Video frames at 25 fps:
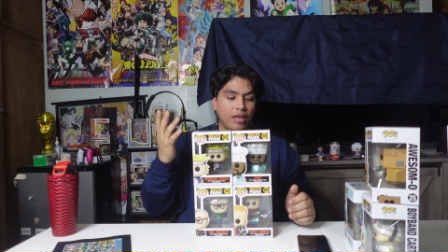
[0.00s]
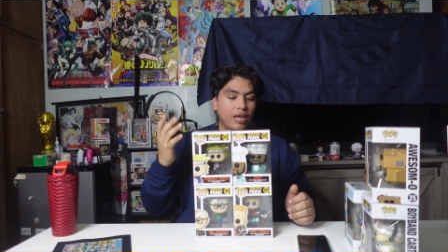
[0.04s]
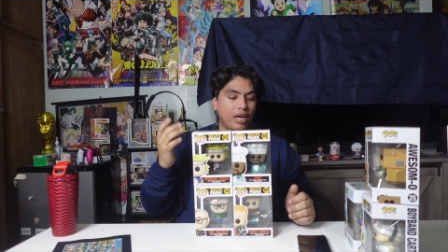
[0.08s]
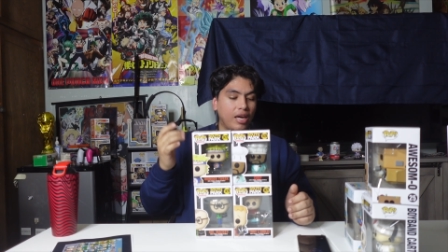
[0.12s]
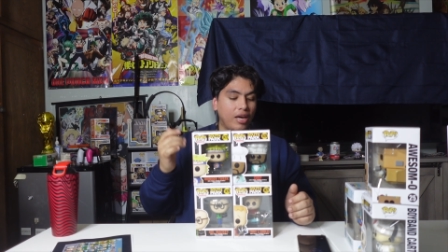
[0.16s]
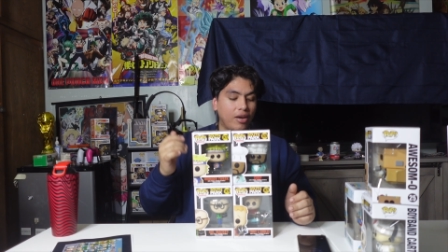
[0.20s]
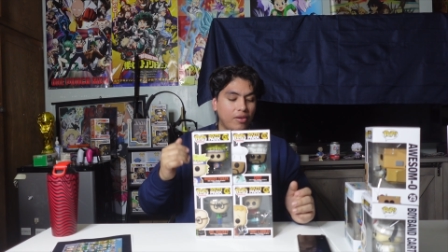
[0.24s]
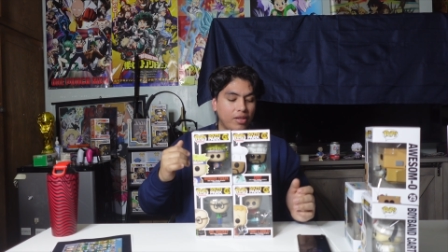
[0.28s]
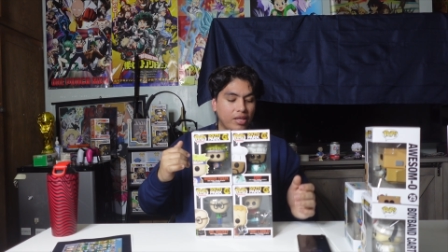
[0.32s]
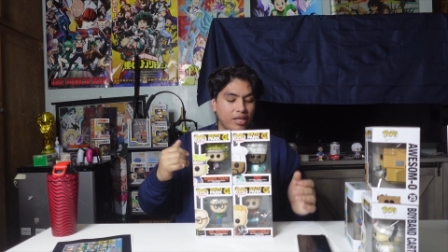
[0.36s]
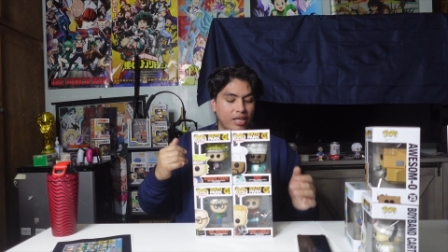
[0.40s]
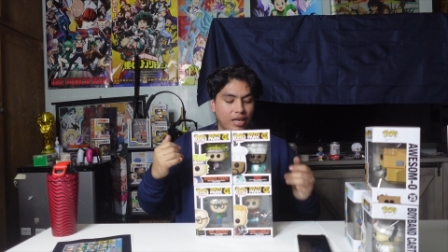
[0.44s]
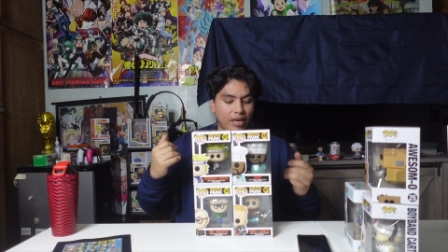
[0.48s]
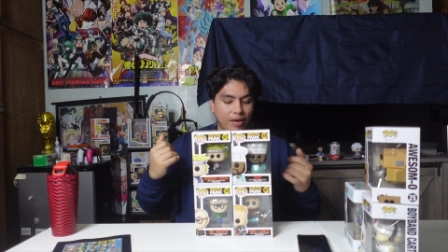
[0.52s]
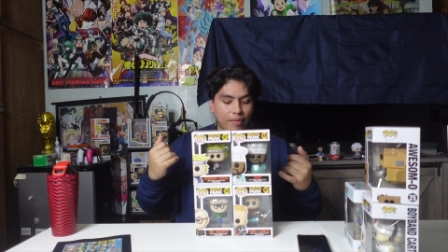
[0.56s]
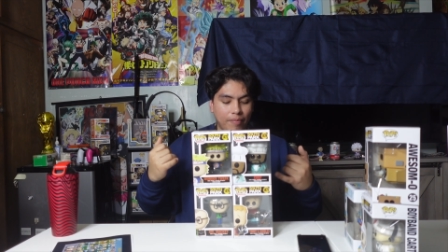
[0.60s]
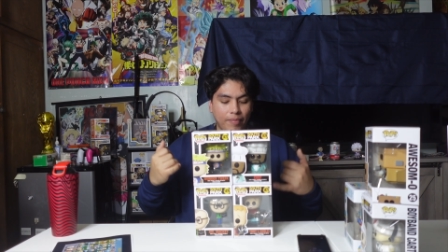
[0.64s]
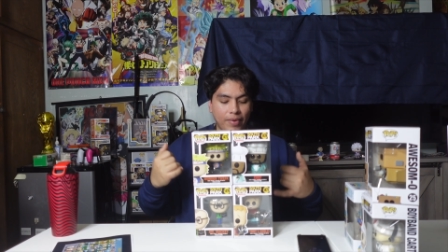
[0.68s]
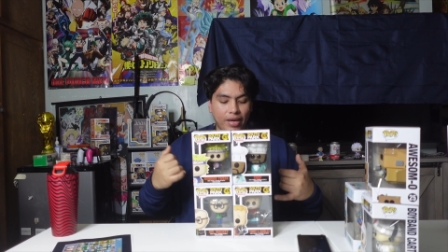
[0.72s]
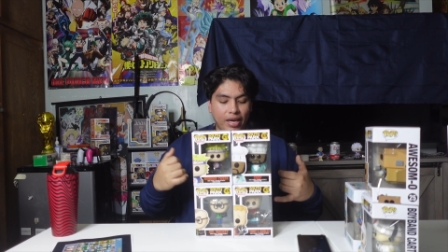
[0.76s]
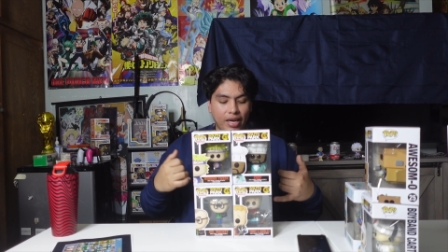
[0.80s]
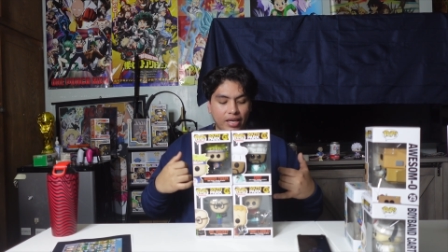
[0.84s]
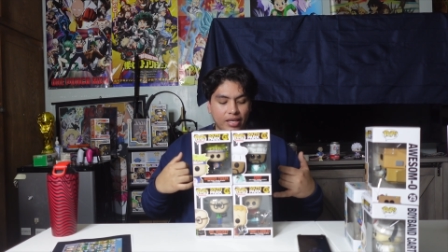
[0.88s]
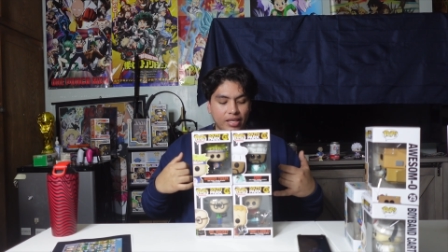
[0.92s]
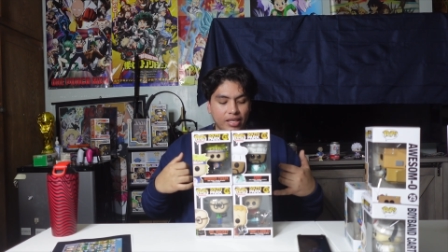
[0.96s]
I only got
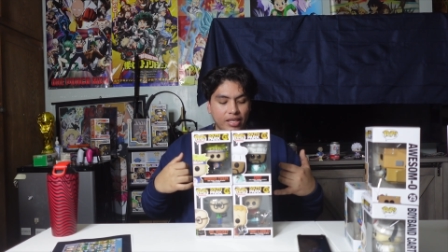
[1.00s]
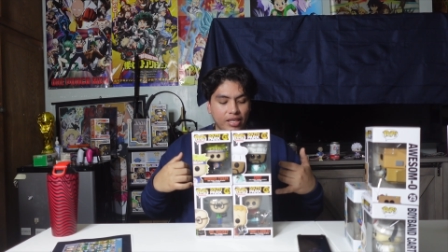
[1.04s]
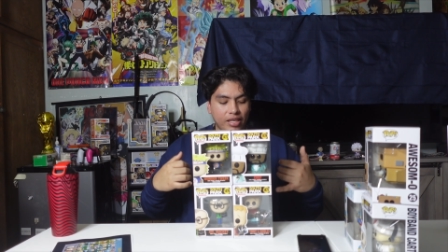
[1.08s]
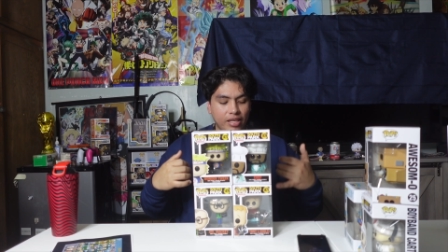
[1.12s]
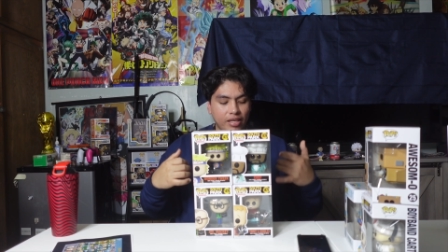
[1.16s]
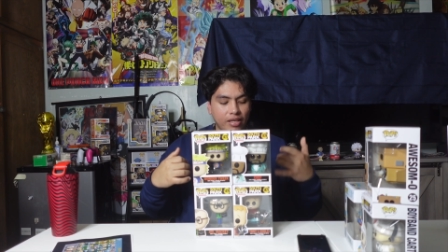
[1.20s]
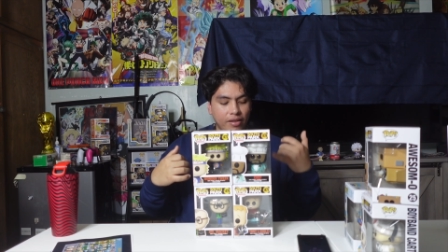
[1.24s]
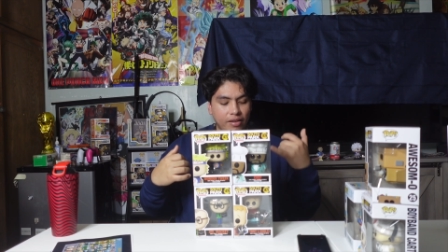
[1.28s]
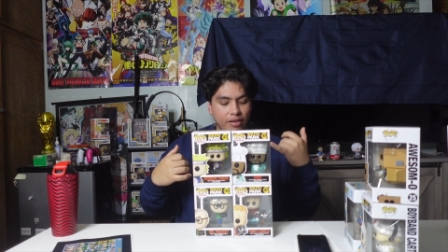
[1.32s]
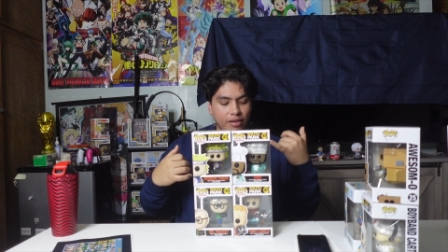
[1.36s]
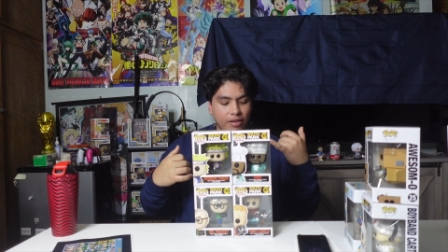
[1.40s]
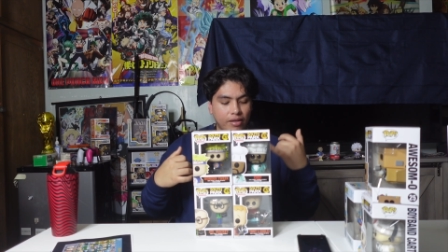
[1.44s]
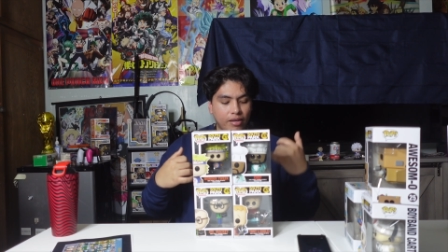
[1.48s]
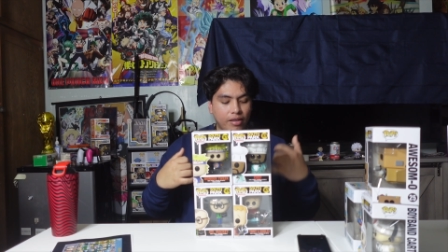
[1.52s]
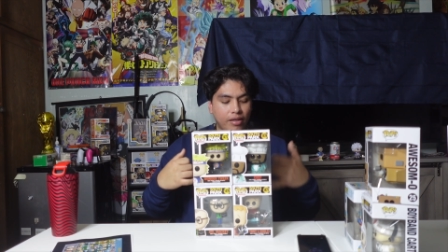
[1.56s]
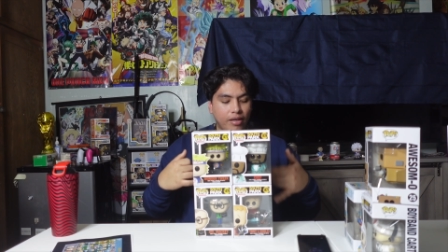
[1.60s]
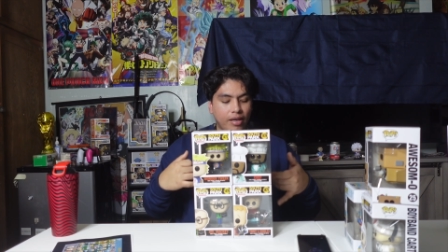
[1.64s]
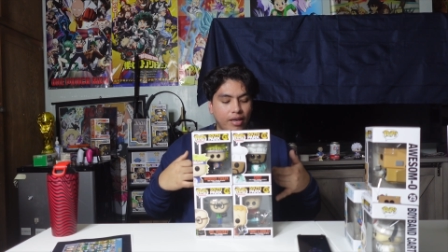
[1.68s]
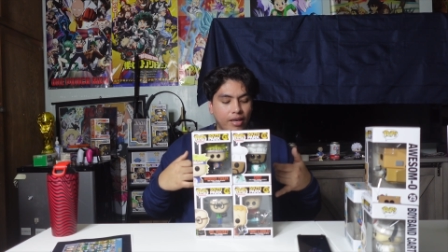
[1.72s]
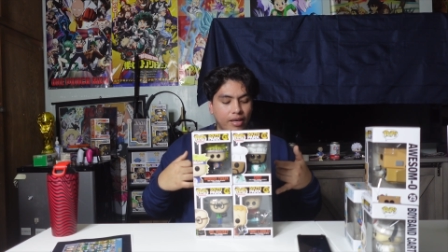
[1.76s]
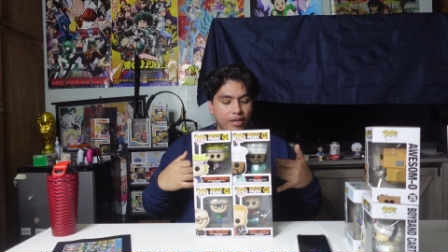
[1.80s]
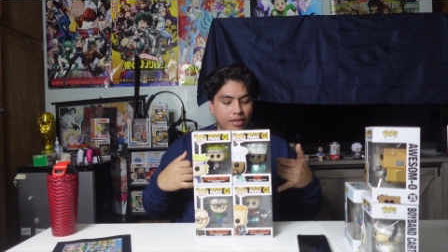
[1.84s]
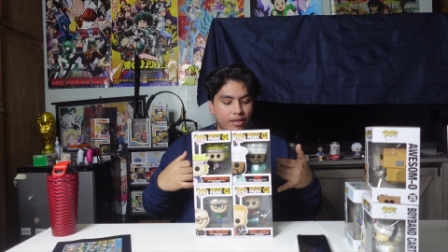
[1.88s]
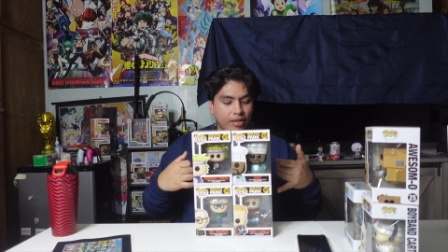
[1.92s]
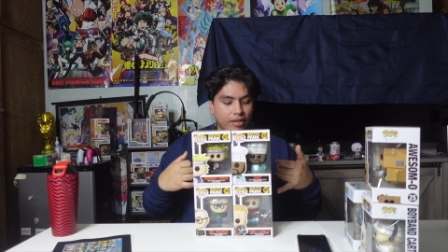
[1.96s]
Mackey
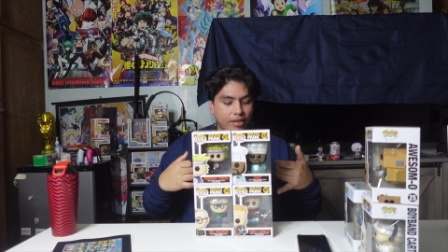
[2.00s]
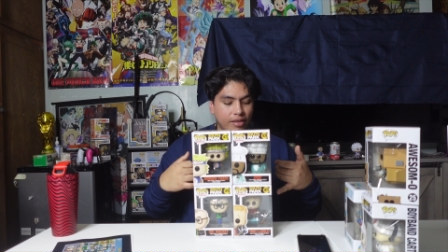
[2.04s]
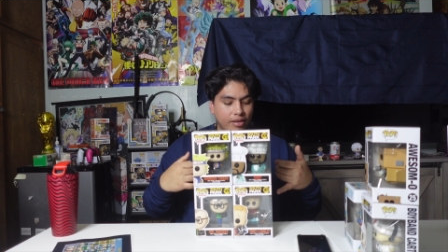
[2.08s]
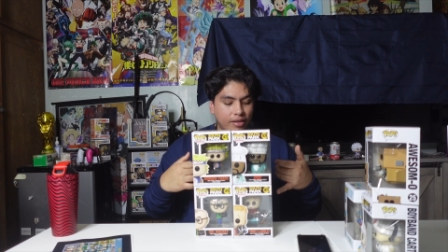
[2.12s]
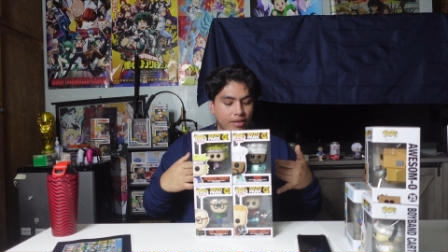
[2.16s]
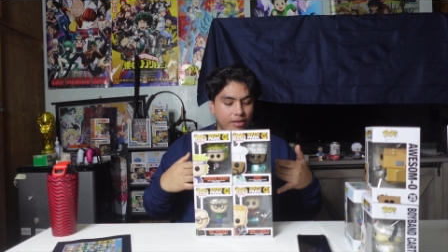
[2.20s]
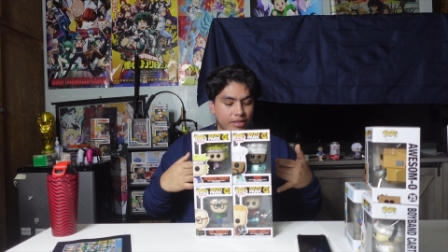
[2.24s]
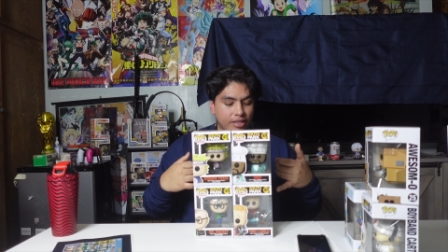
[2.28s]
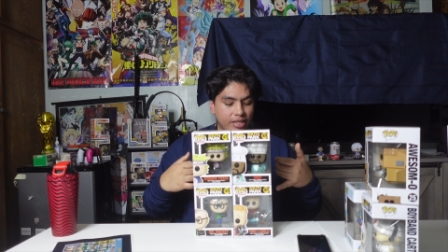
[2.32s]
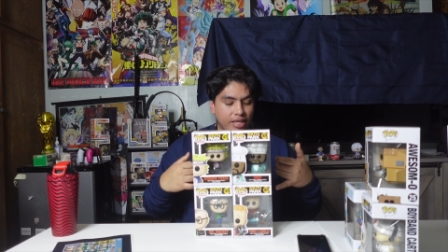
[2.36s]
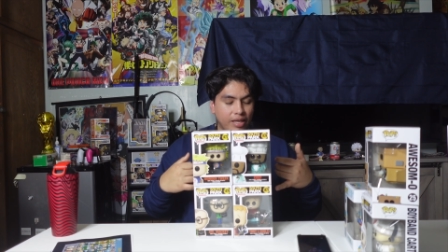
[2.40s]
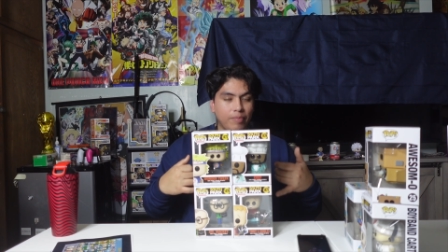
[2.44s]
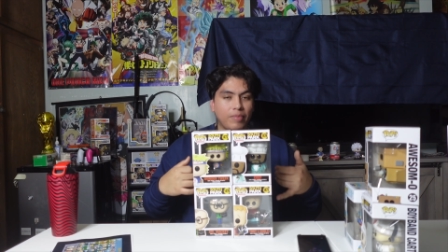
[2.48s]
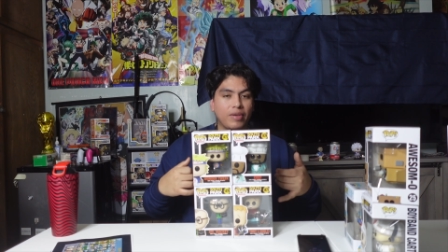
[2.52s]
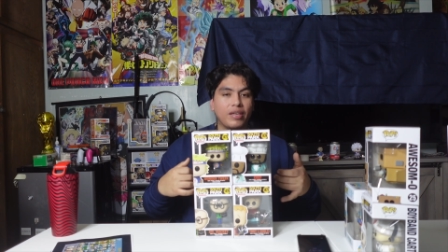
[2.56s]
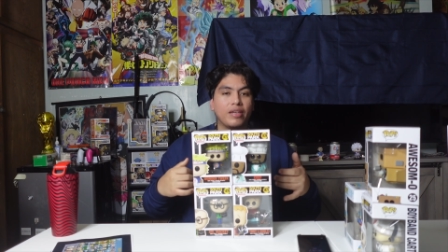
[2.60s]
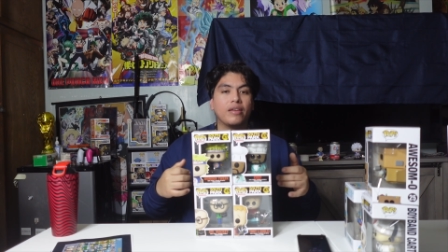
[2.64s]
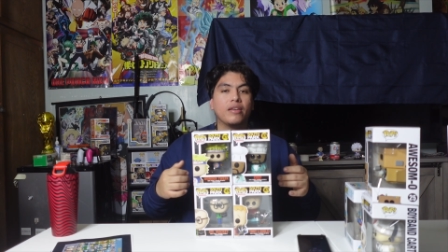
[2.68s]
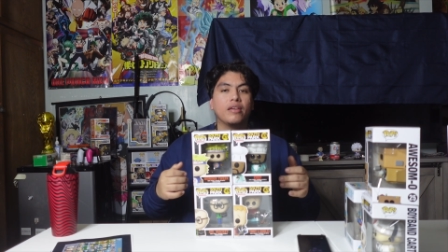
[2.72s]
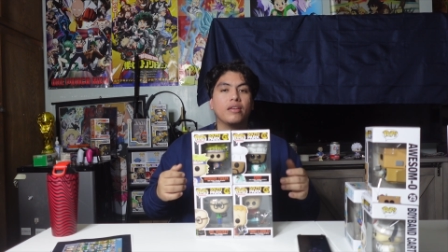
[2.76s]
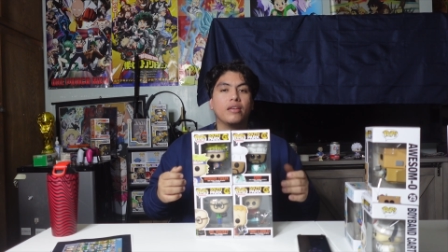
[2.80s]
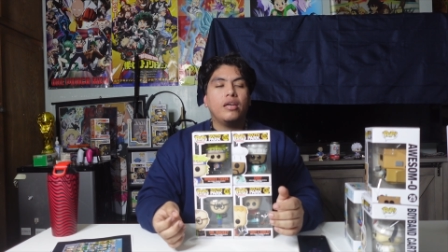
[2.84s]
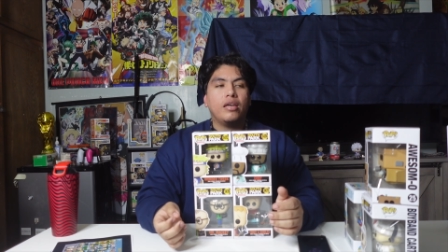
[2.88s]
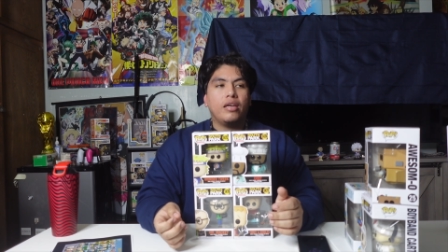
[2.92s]
and uh, Timmy.